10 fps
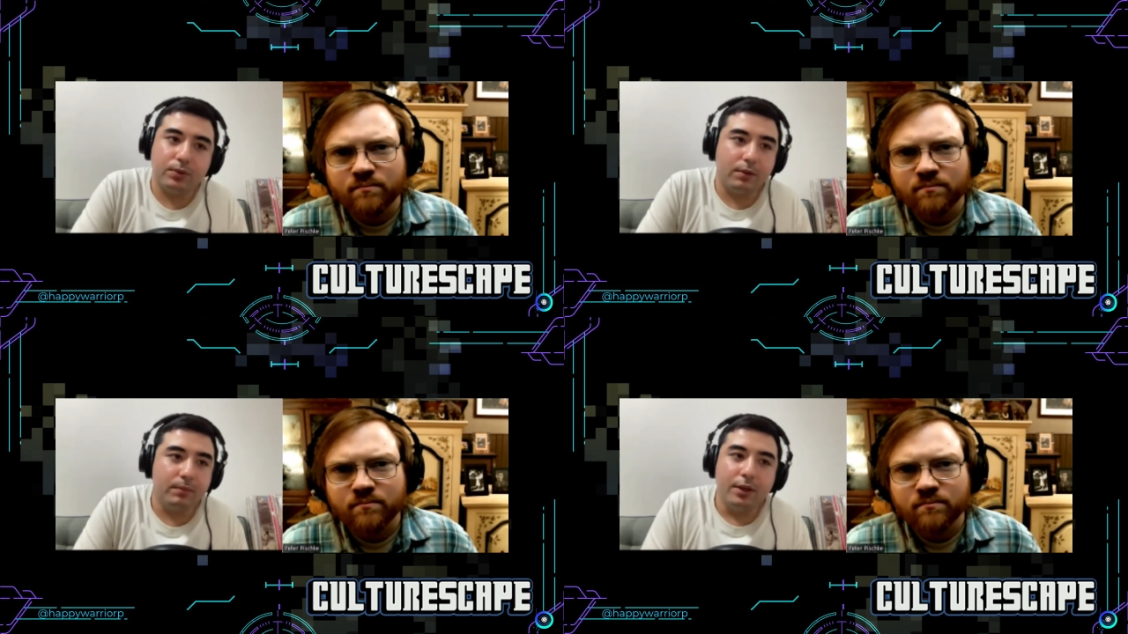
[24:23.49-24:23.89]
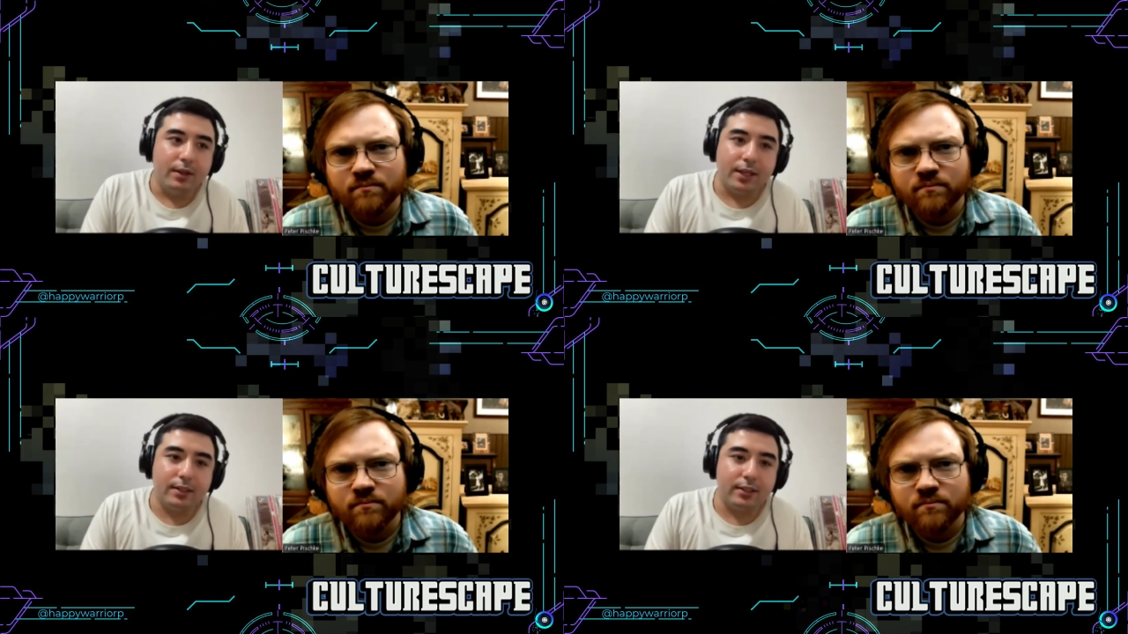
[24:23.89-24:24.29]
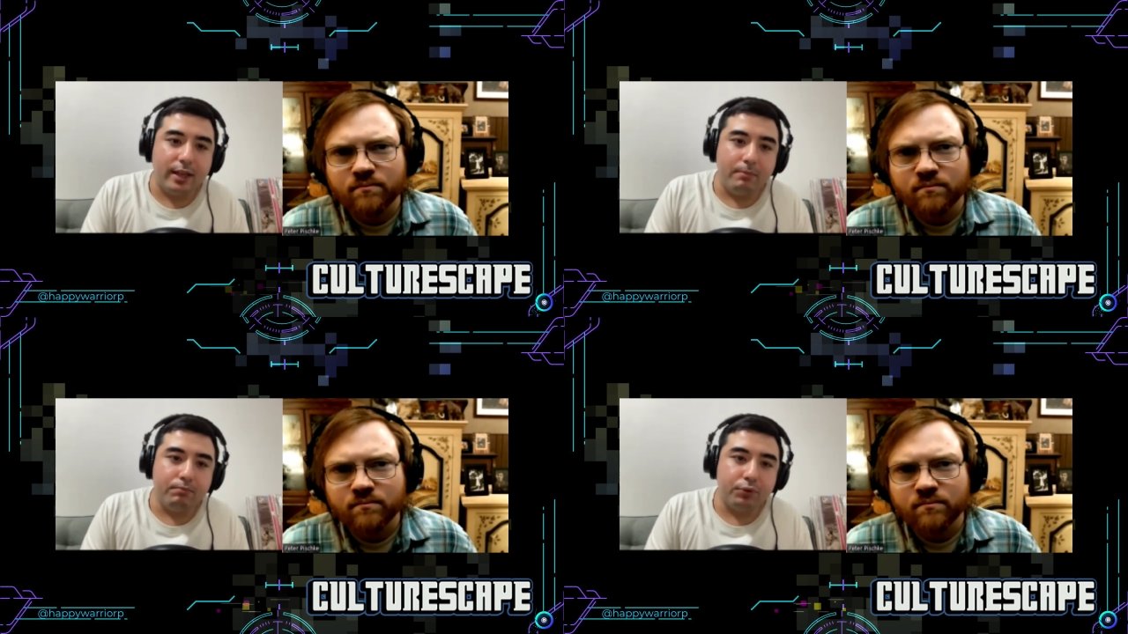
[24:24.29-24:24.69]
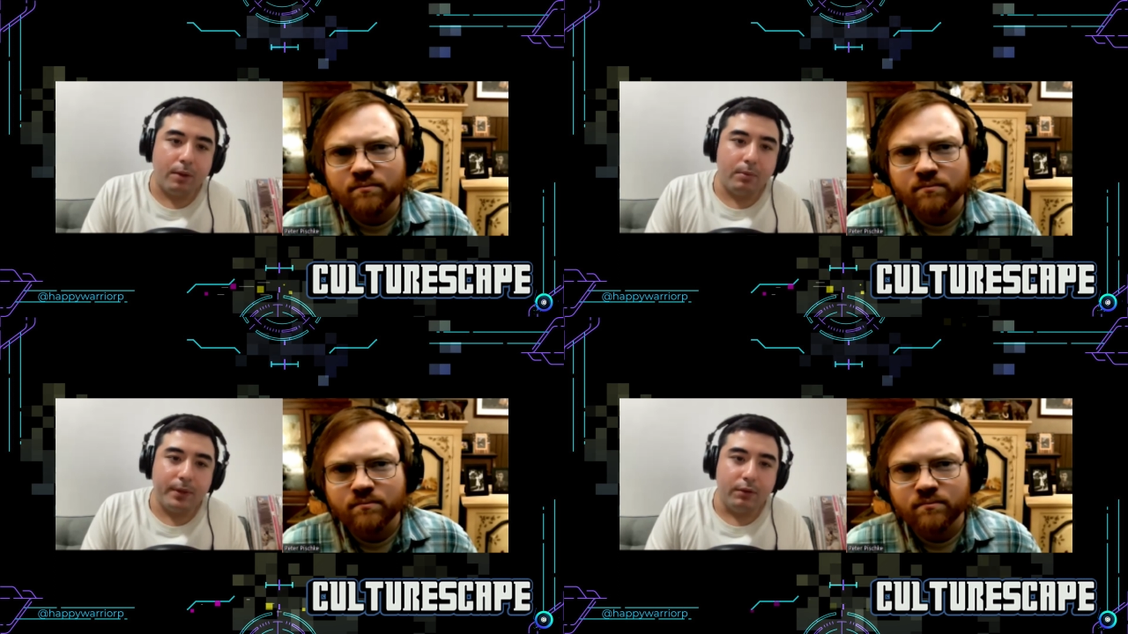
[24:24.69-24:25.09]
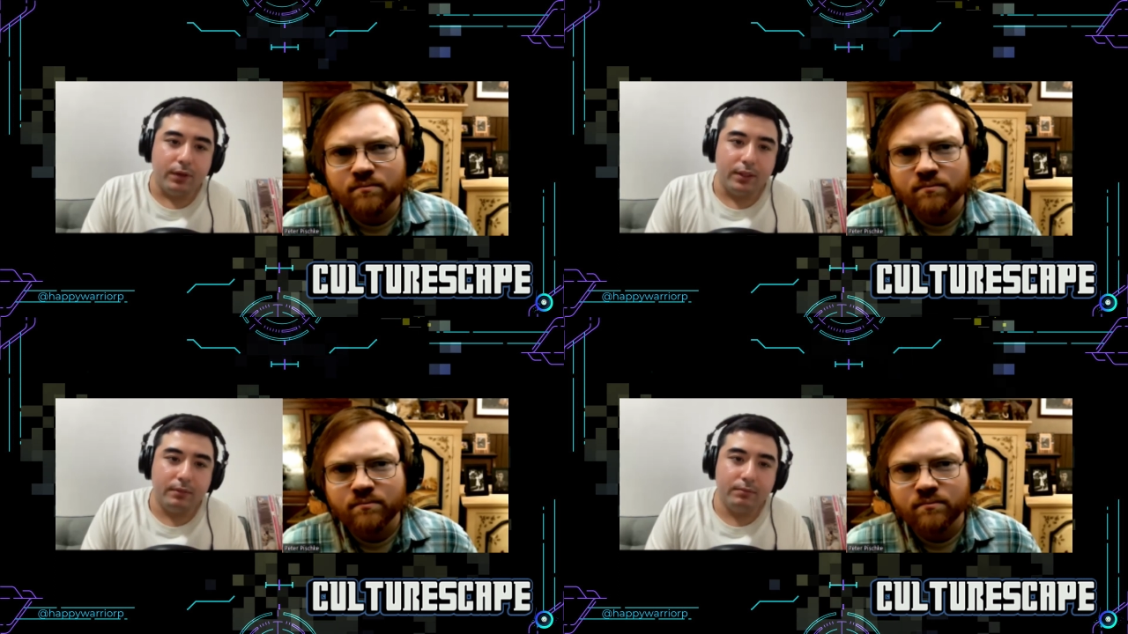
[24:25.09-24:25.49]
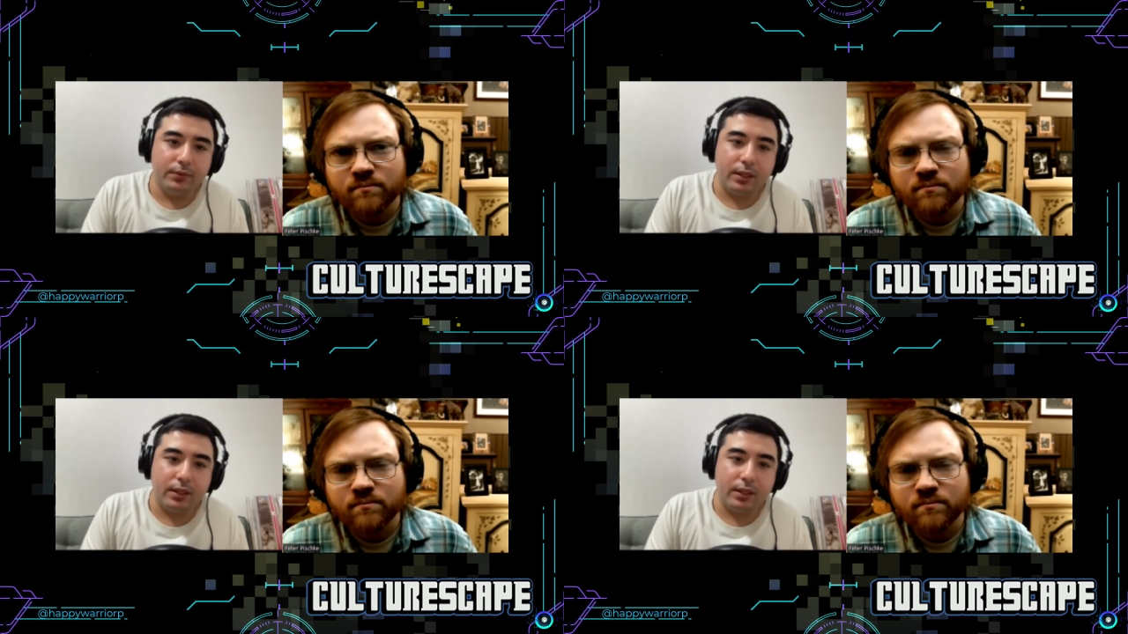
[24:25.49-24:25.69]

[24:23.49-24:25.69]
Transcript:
Speaker 1: Well, that's the same problem here, really.